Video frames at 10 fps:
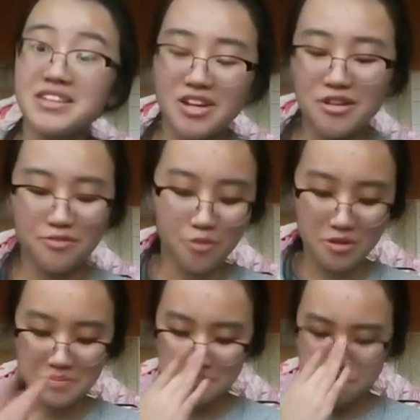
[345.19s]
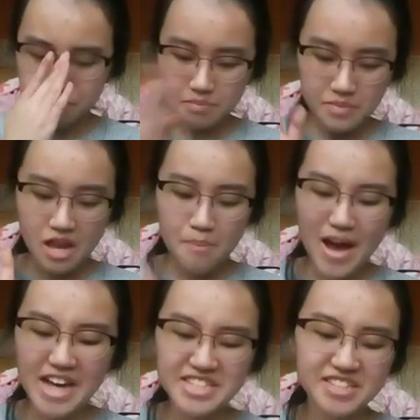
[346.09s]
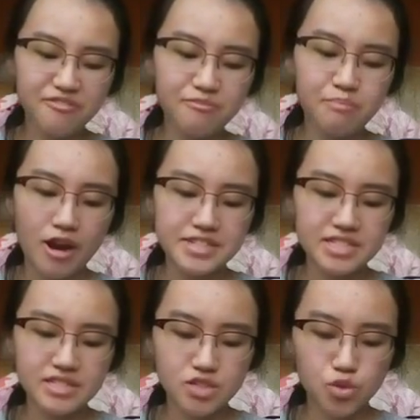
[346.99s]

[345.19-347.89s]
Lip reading: paying $1 for it. Past and present,